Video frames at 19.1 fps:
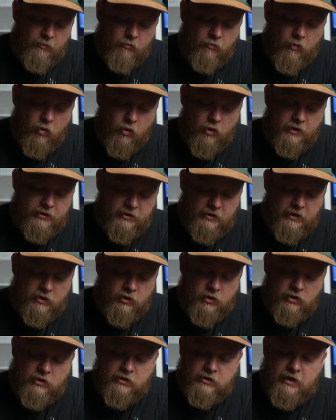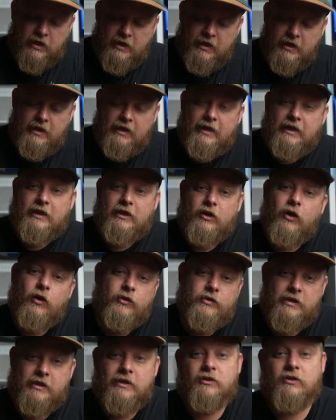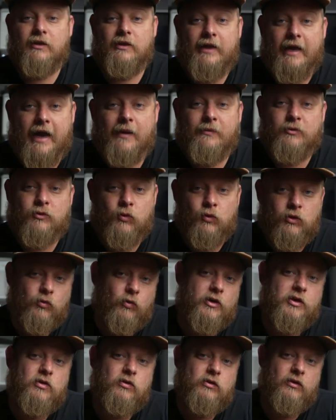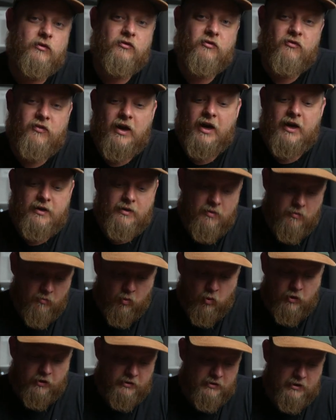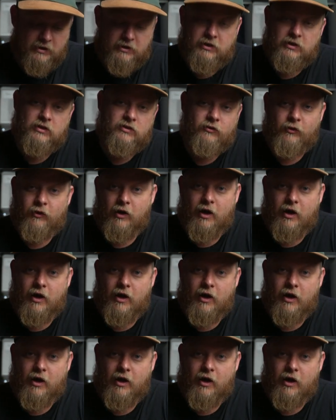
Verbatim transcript: more extensions and it goes into the App Store where you can find more extensions for your